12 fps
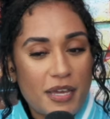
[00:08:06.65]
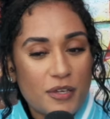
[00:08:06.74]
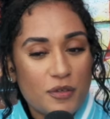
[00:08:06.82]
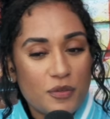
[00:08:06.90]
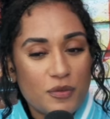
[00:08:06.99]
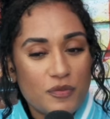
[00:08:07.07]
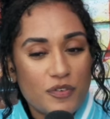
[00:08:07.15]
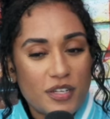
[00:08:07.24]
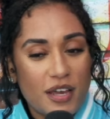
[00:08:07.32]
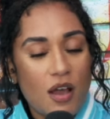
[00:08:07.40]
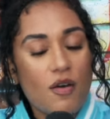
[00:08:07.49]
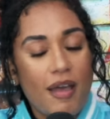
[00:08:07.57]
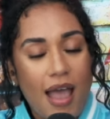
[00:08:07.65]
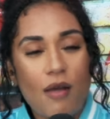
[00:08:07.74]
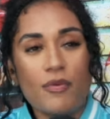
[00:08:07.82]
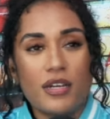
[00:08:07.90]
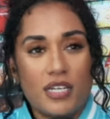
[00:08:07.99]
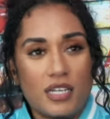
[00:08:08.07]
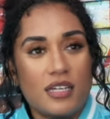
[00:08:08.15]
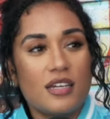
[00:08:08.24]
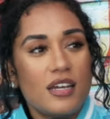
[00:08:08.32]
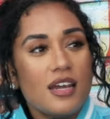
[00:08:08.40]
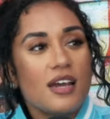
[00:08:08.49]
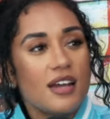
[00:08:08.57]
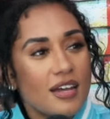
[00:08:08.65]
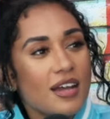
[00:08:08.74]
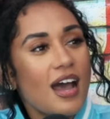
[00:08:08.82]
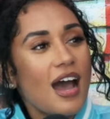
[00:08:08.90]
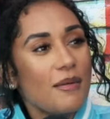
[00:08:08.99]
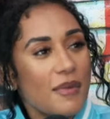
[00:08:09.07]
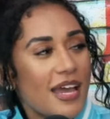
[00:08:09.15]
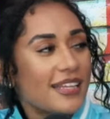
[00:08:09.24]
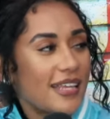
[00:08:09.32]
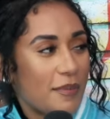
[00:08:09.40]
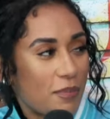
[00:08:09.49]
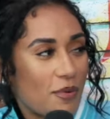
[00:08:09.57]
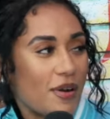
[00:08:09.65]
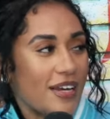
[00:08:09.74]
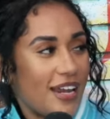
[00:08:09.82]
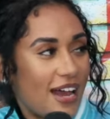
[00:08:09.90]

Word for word: make you feel like, okay, I really, I'm at that point